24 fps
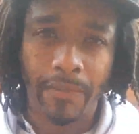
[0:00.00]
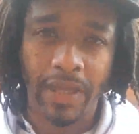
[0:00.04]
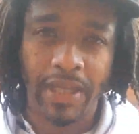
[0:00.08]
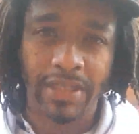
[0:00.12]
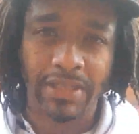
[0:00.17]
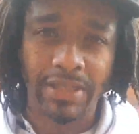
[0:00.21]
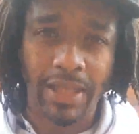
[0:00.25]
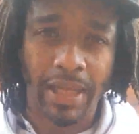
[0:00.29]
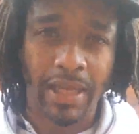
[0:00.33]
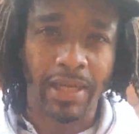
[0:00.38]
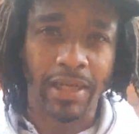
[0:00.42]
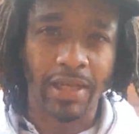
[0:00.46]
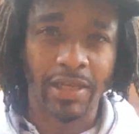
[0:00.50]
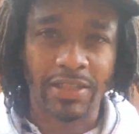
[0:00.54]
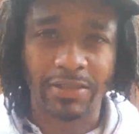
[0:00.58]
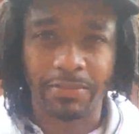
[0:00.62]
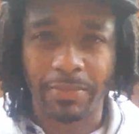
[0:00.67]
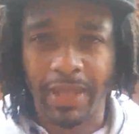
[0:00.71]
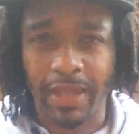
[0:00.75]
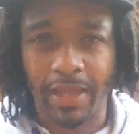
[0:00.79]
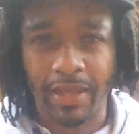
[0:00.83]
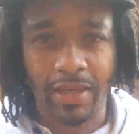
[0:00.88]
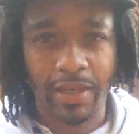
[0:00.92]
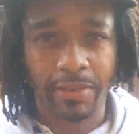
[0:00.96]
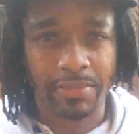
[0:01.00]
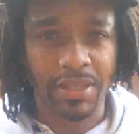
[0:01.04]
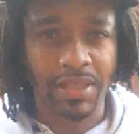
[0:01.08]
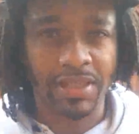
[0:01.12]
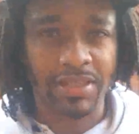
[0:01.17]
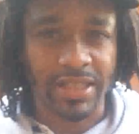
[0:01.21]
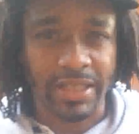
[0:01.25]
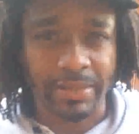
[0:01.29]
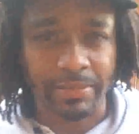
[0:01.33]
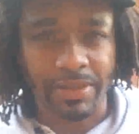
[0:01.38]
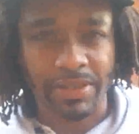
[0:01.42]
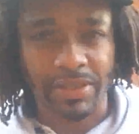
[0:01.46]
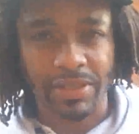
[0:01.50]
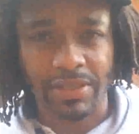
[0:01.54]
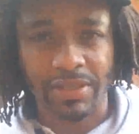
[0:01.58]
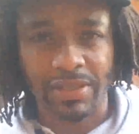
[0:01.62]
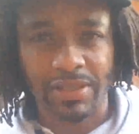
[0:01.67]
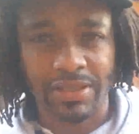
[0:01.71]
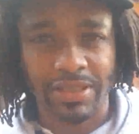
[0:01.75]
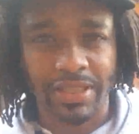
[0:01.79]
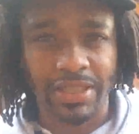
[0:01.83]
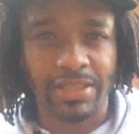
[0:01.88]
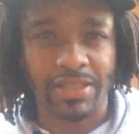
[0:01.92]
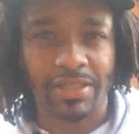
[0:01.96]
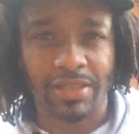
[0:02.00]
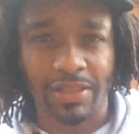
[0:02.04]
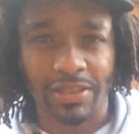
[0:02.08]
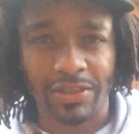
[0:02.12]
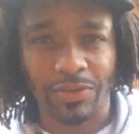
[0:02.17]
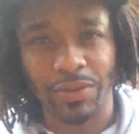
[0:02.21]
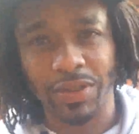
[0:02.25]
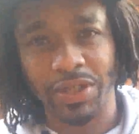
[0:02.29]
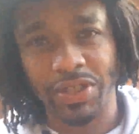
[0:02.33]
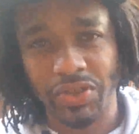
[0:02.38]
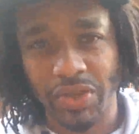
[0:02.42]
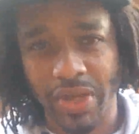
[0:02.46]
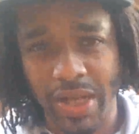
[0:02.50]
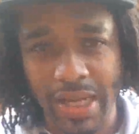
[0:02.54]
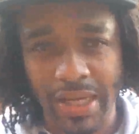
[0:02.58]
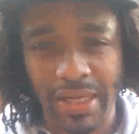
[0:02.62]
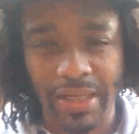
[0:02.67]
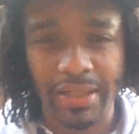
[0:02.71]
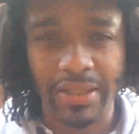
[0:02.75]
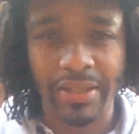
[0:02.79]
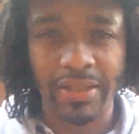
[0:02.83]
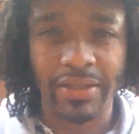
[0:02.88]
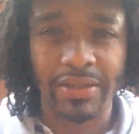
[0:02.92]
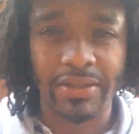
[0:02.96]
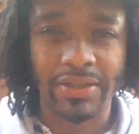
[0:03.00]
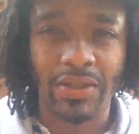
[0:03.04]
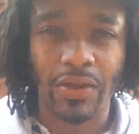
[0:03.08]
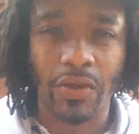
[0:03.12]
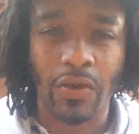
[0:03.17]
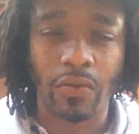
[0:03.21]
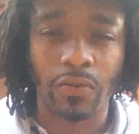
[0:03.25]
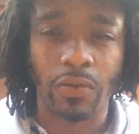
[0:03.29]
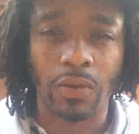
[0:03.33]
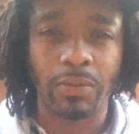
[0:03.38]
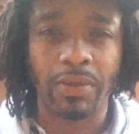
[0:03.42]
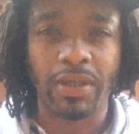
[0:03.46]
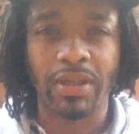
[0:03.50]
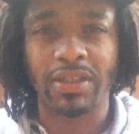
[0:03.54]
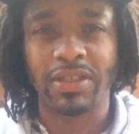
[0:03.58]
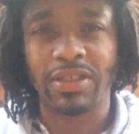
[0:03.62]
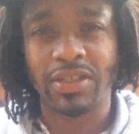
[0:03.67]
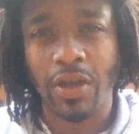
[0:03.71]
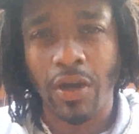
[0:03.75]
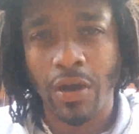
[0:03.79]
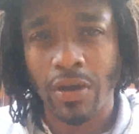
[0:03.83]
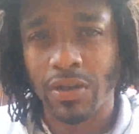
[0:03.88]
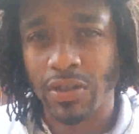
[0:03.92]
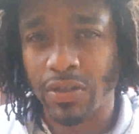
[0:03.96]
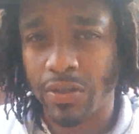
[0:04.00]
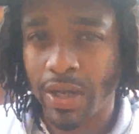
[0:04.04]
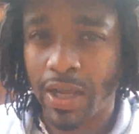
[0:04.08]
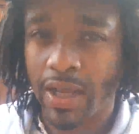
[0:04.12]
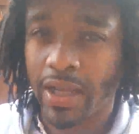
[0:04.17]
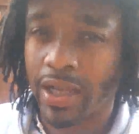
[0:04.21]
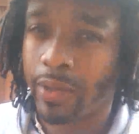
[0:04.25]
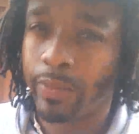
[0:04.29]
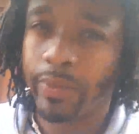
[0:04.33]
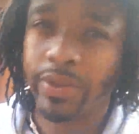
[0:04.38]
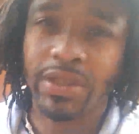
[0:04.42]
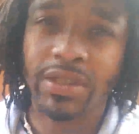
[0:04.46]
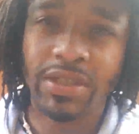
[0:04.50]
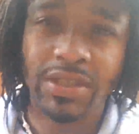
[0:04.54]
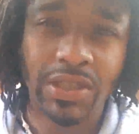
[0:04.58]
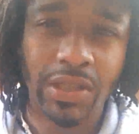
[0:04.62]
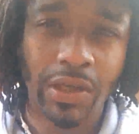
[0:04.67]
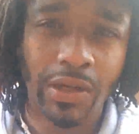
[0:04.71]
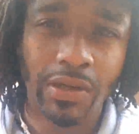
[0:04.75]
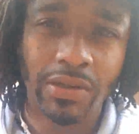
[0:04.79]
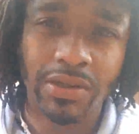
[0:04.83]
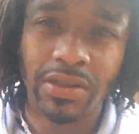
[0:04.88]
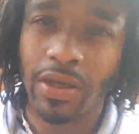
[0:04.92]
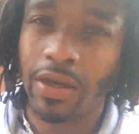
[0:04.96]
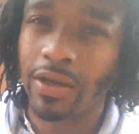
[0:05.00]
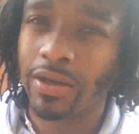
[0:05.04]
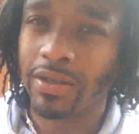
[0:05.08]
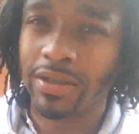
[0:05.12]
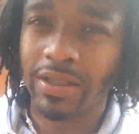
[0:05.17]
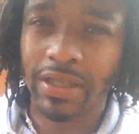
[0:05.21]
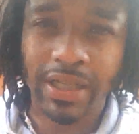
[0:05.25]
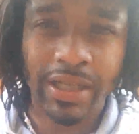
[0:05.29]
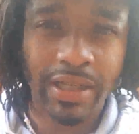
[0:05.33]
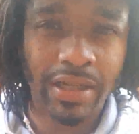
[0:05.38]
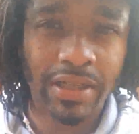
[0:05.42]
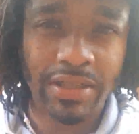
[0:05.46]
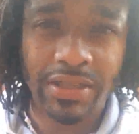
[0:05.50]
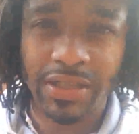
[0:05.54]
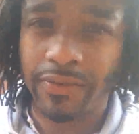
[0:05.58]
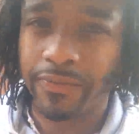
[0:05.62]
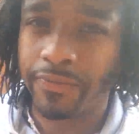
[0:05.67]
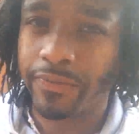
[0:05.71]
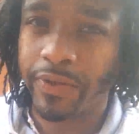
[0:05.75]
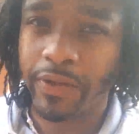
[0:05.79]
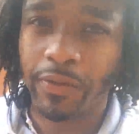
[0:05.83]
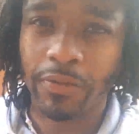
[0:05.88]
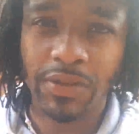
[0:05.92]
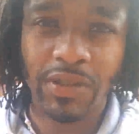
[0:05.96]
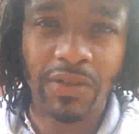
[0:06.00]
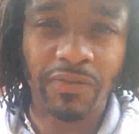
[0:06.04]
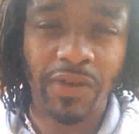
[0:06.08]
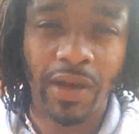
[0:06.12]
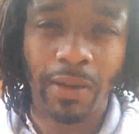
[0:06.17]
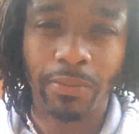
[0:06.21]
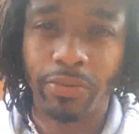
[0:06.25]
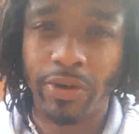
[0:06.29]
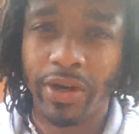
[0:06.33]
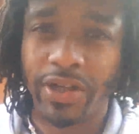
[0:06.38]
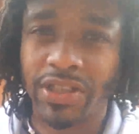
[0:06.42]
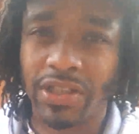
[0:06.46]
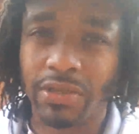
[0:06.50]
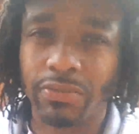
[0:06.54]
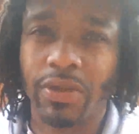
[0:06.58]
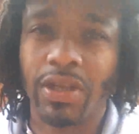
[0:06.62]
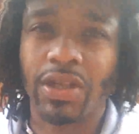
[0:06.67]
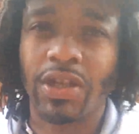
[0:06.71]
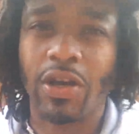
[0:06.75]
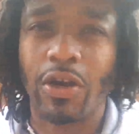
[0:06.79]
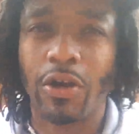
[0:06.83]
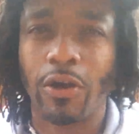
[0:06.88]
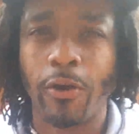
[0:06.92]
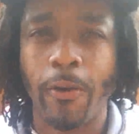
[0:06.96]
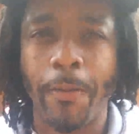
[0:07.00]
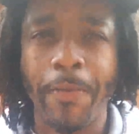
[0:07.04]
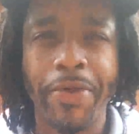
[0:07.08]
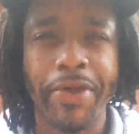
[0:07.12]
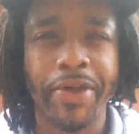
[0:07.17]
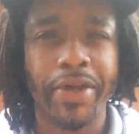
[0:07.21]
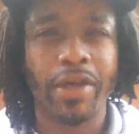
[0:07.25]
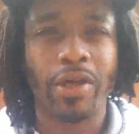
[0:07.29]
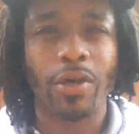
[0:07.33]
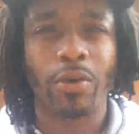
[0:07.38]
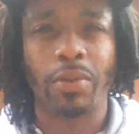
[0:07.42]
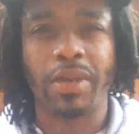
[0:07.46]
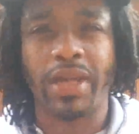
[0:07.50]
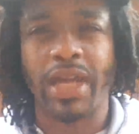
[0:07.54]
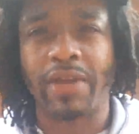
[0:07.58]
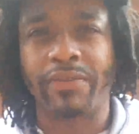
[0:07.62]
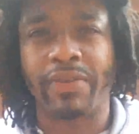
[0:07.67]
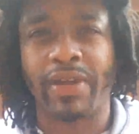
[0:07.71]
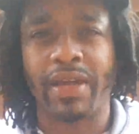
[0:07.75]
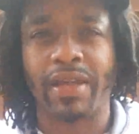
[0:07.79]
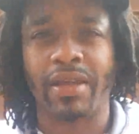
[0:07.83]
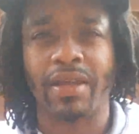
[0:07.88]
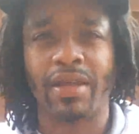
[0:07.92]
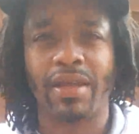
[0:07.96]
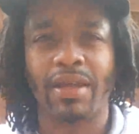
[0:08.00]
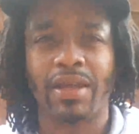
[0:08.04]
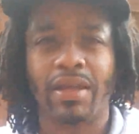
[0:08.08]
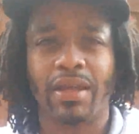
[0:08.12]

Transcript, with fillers: It's not us making up these images, teaching us what a dragon is. So when we talk dragon, we're just talking energy, frequency, vibration. We know we have a